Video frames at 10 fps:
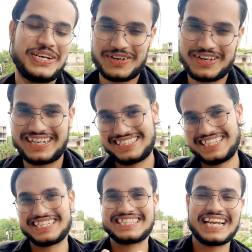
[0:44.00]
Alright,
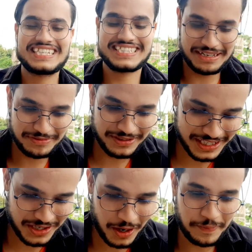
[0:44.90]
just let's come to
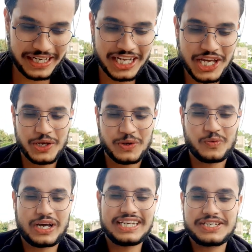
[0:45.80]
the topic.
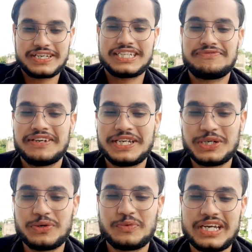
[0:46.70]
Well, in today's
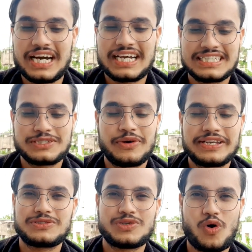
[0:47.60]
video we are just
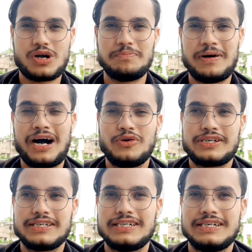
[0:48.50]
going to talk about